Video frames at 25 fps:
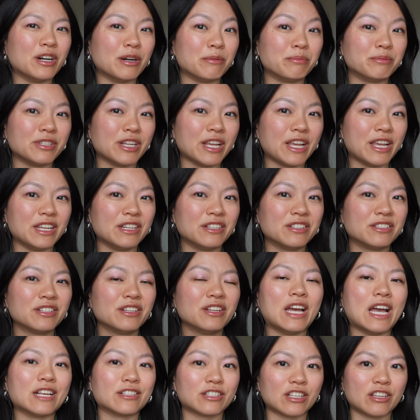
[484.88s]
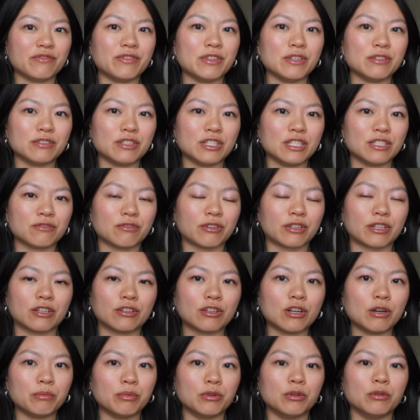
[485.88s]
update as I've used these for like a
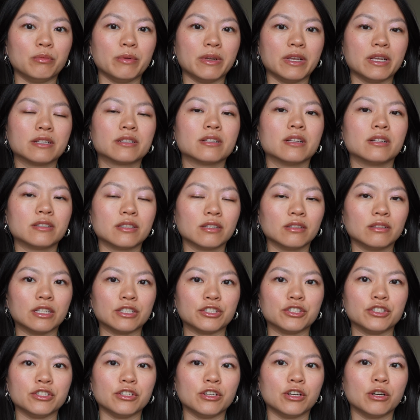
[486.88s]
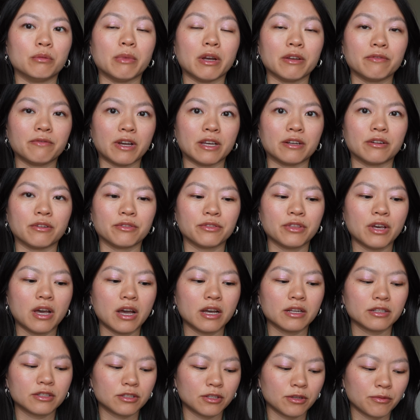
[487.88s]
couple of weeks to let you know my final
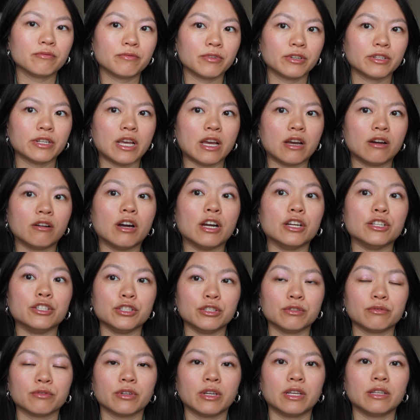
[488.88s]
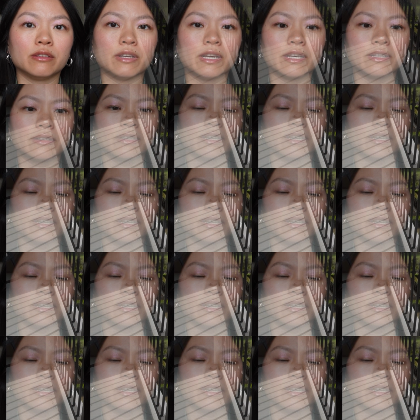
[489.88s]
thoughts. For now, I do really like